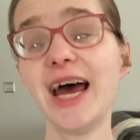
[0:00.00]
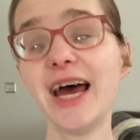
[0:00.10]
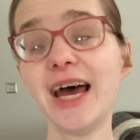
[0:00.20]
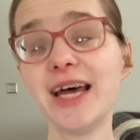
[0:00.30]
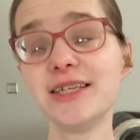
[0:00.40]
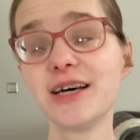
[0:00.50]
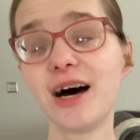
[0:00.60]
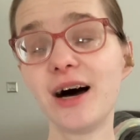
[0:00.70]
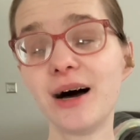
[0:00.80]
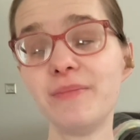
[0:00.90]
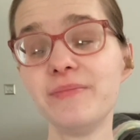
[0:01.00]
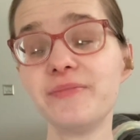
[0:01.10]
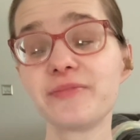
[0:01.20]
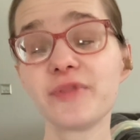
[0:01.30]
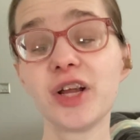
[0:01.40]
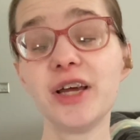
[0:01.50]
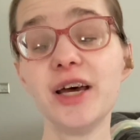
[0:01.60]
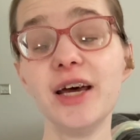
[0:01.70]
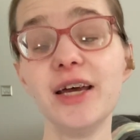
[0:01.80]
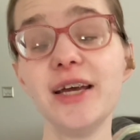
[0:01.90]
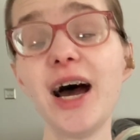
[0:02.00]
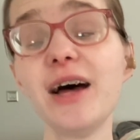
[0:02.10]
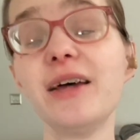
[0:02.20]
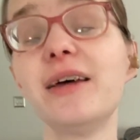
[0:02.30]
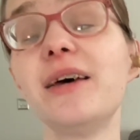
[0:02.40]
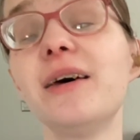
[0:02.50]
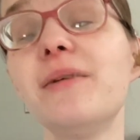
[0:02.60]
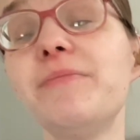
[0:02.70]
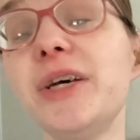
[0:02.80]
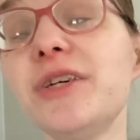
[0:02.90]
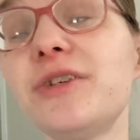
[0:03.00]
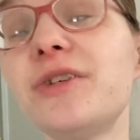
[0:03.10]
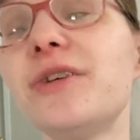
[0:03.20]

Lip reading: And yeah, peace.